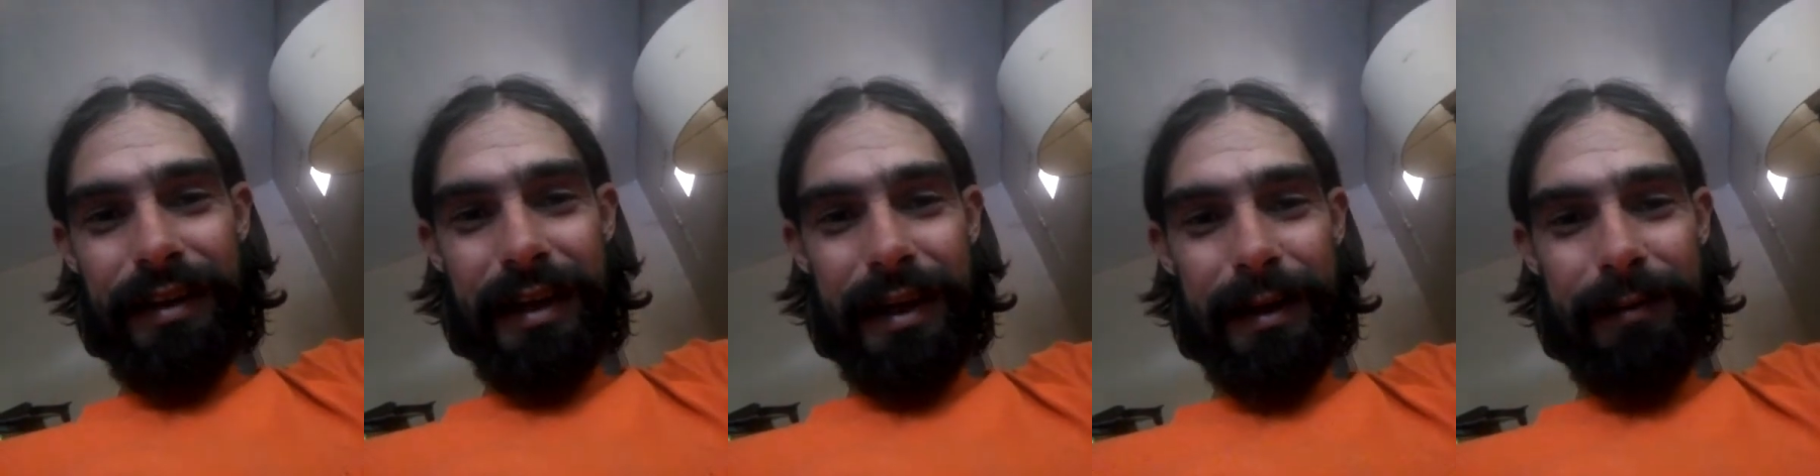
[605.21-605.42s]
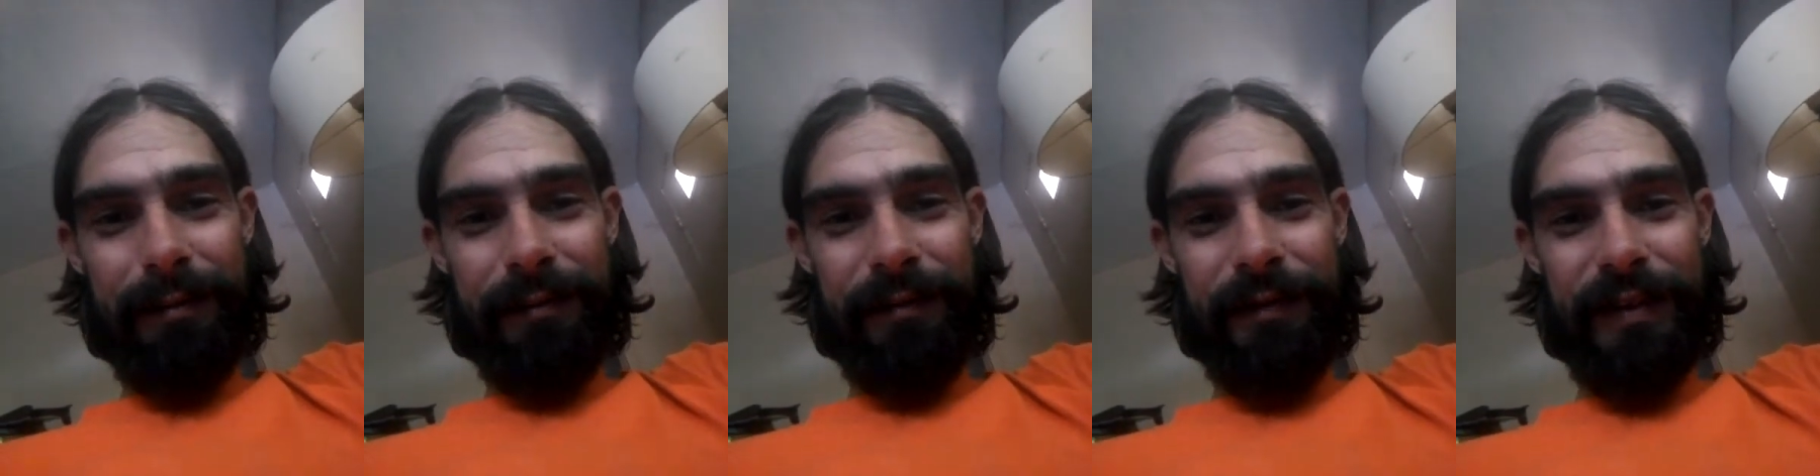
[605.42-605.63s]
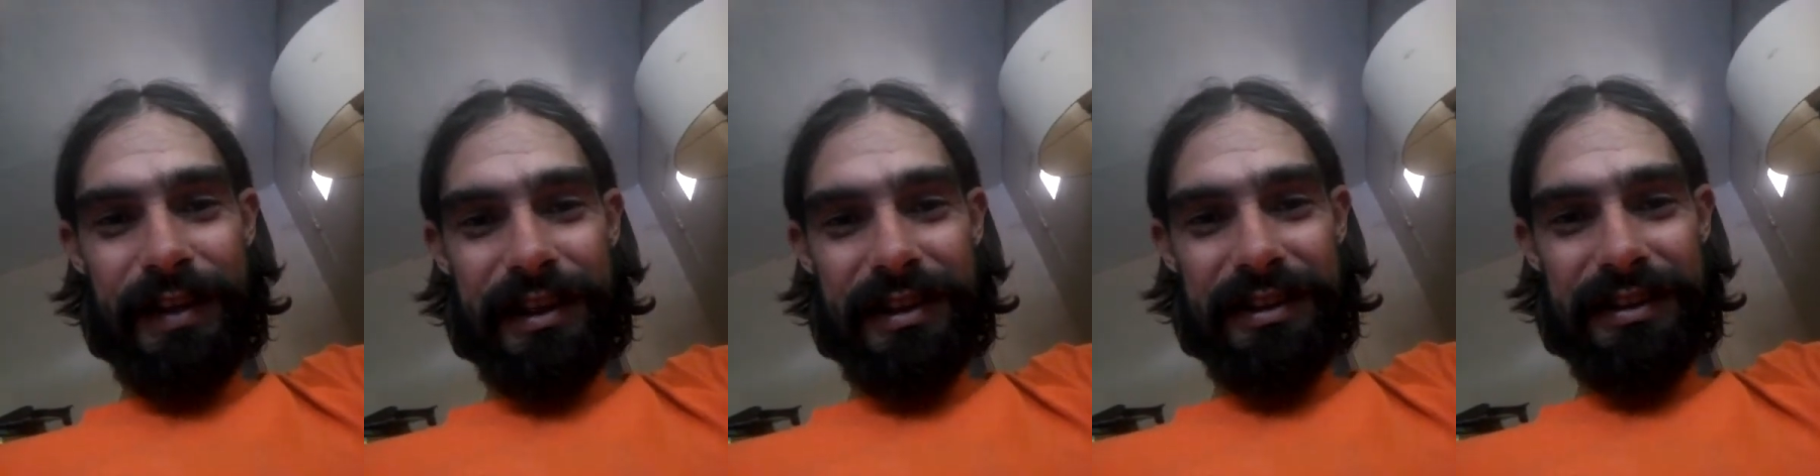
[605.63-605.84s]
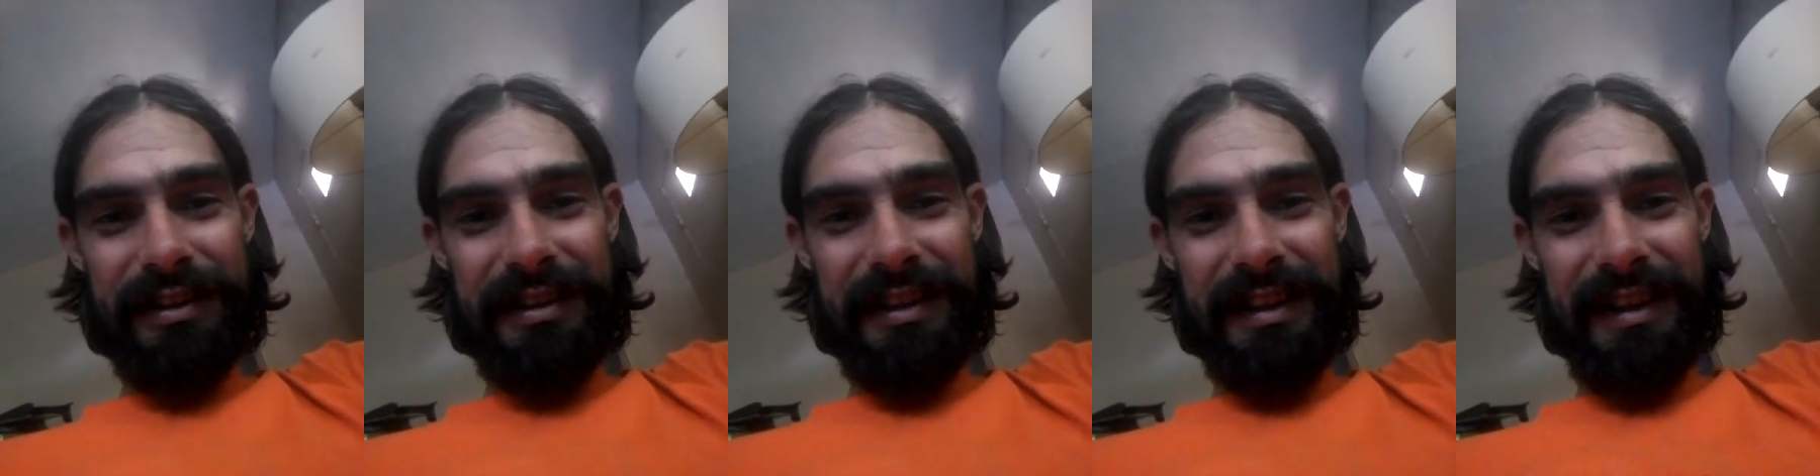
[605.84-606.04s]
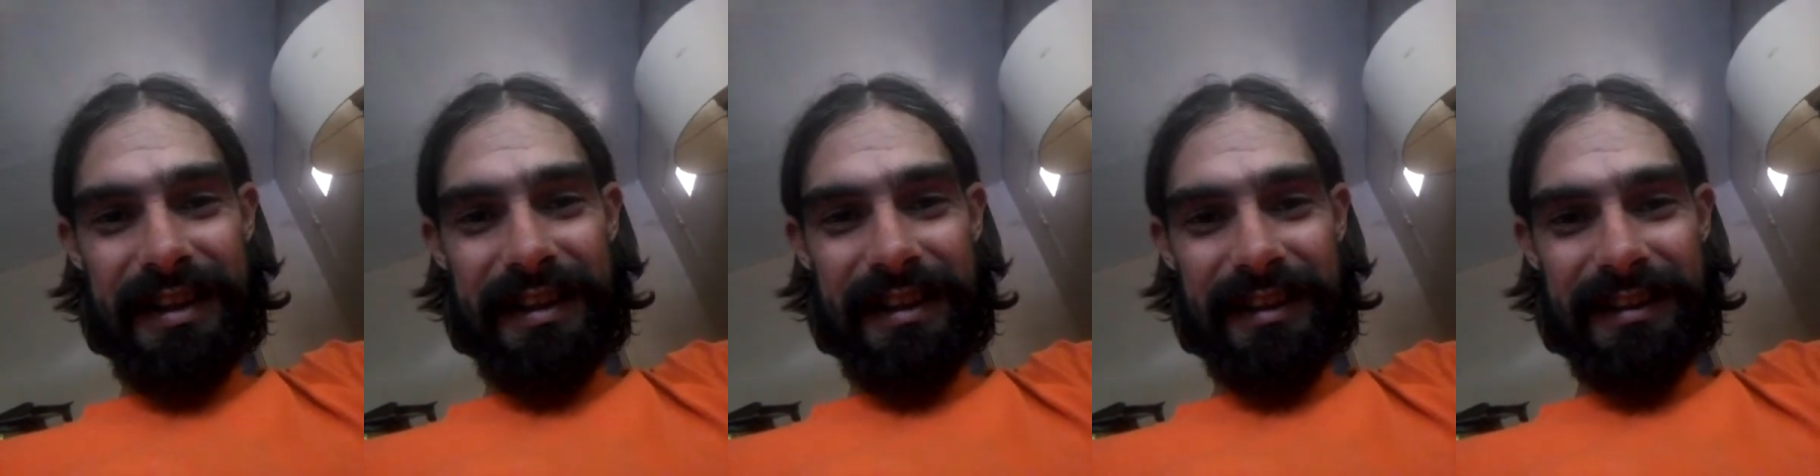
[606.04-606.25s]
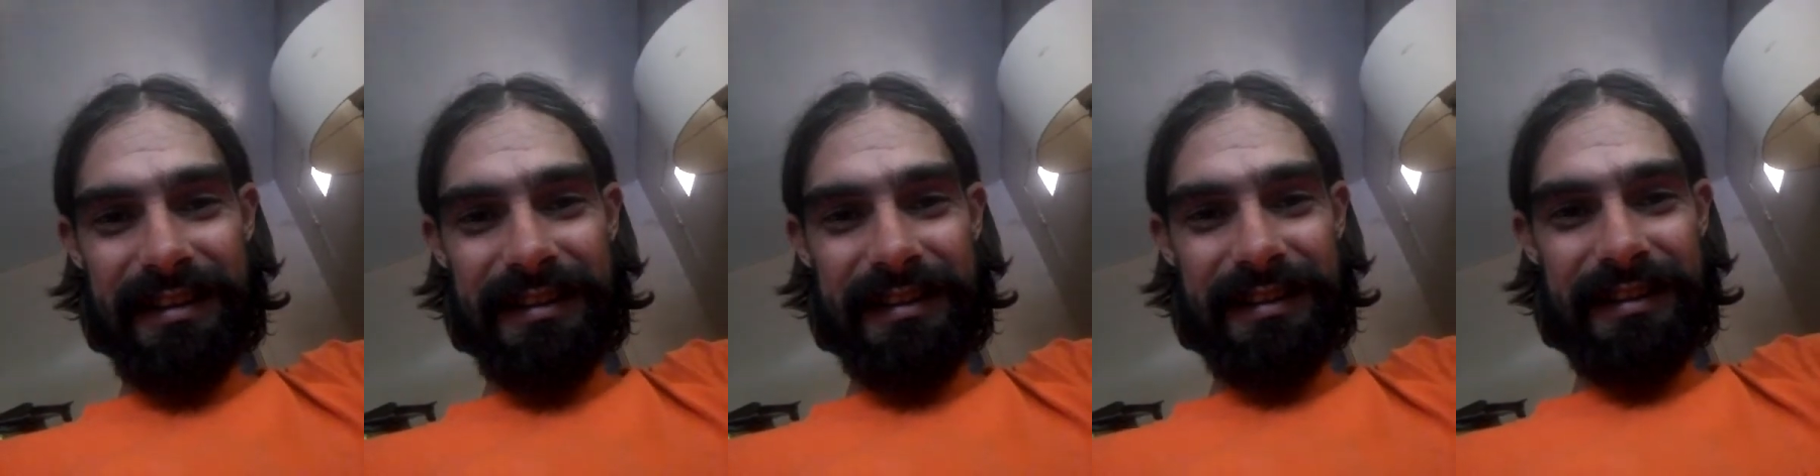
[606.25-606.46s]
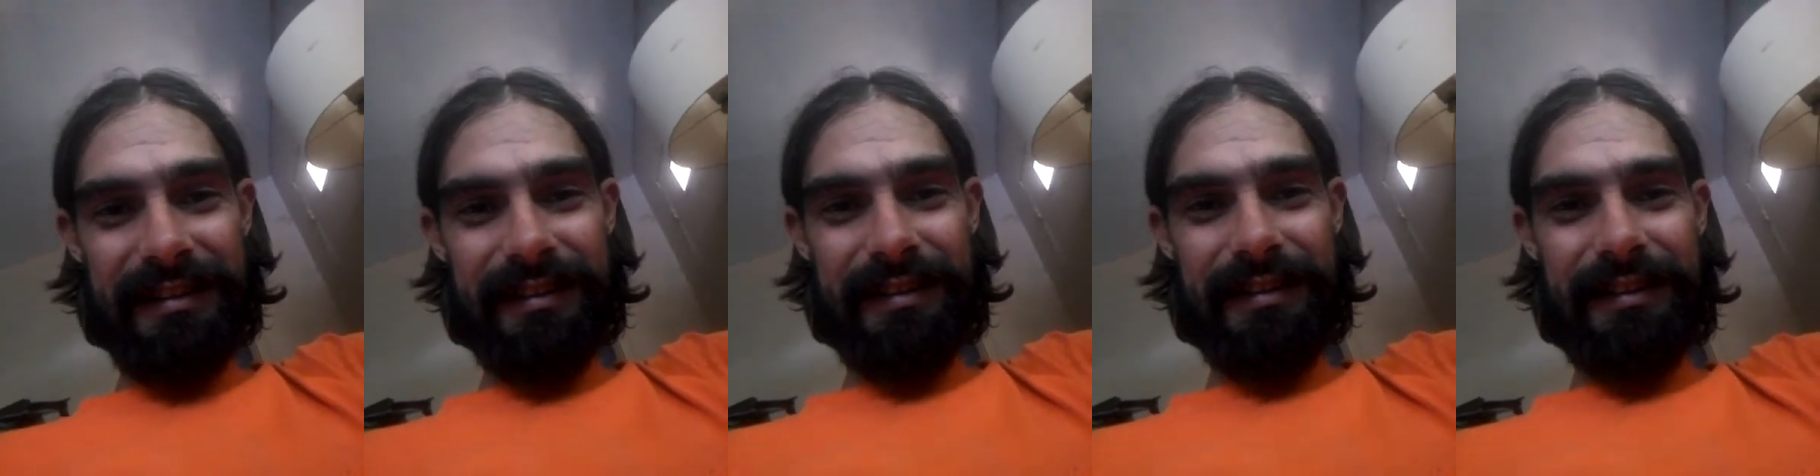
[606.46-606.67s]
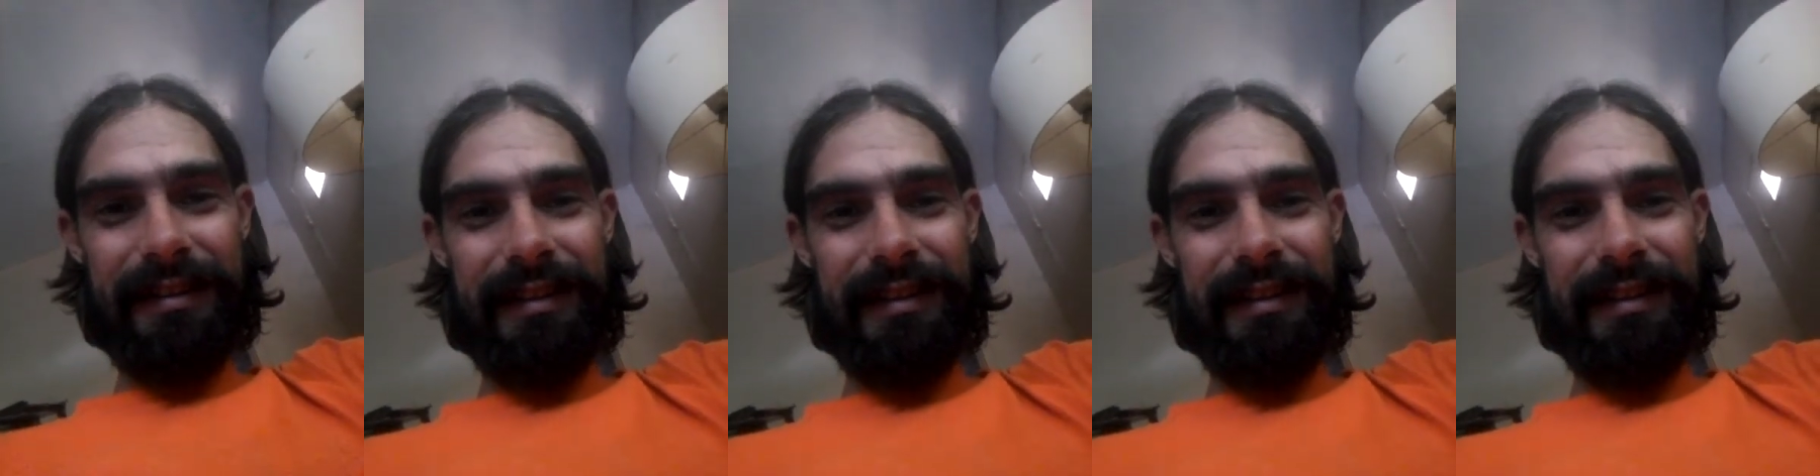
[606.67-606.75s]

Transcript: them fish sticks.